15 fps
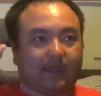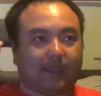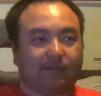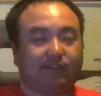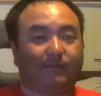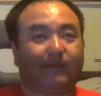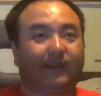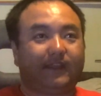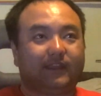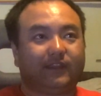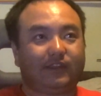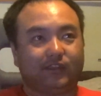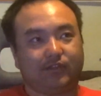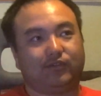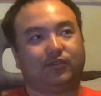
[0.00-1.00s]
everybody
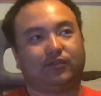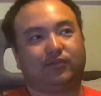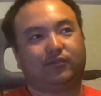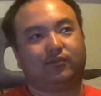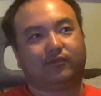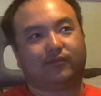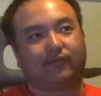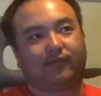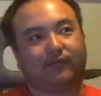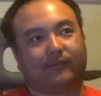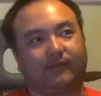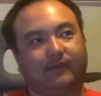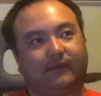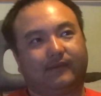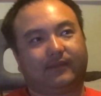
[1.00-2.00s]
knew
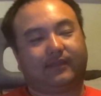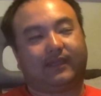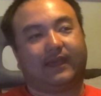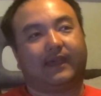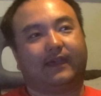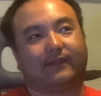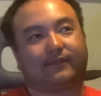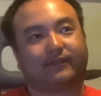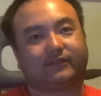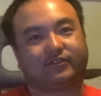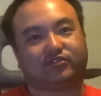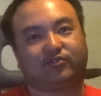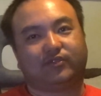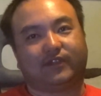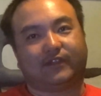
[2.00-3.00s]
that the
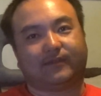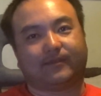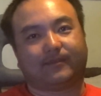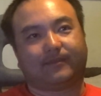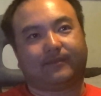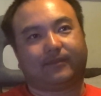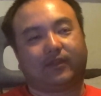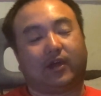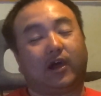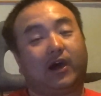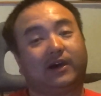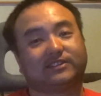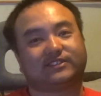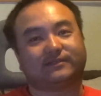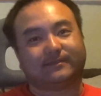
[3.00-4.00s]
trip, the
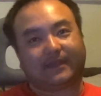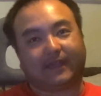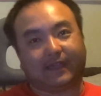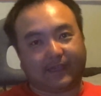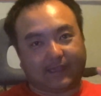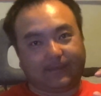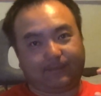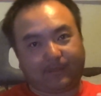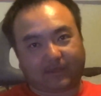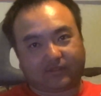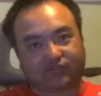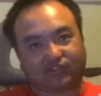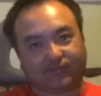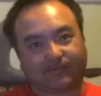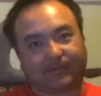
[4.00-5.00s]
awesome, epic
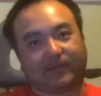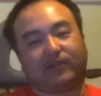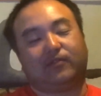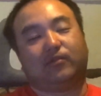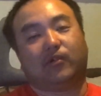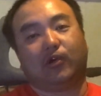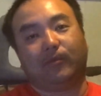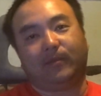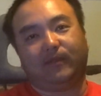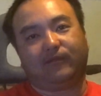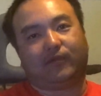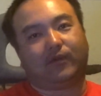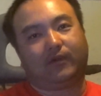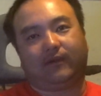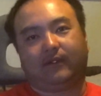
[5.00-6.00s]
trip that you were hoping
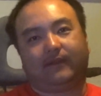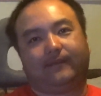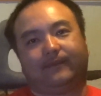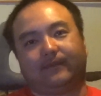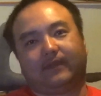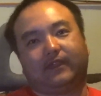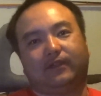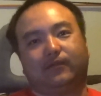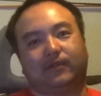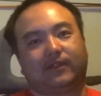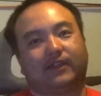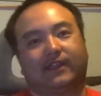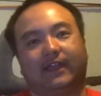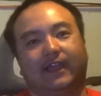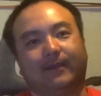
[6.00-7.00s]
for, it wasn't
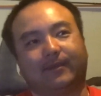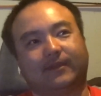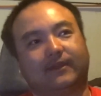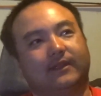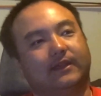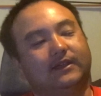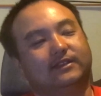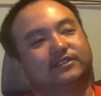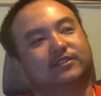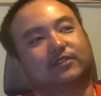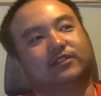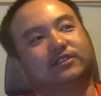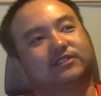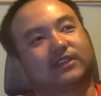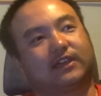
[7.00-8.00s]
going to happen. So
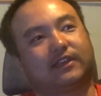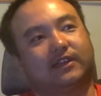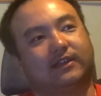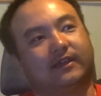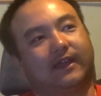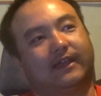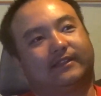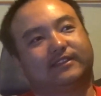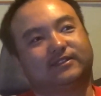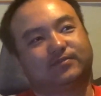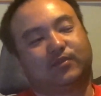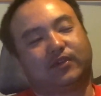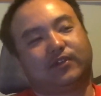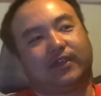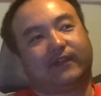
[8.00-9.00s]
you just gotta, at this
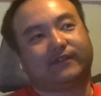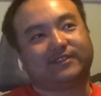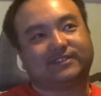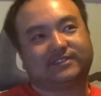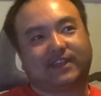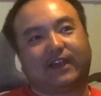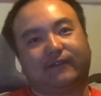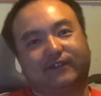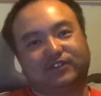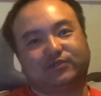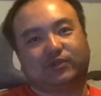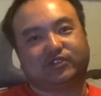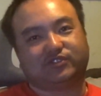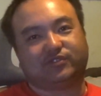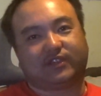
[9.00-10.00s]
point, you have to salvage
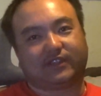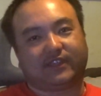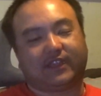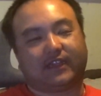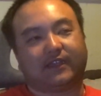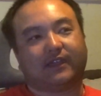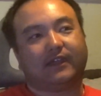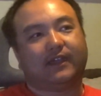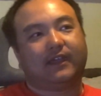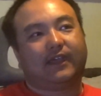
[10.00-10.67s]
what you can get.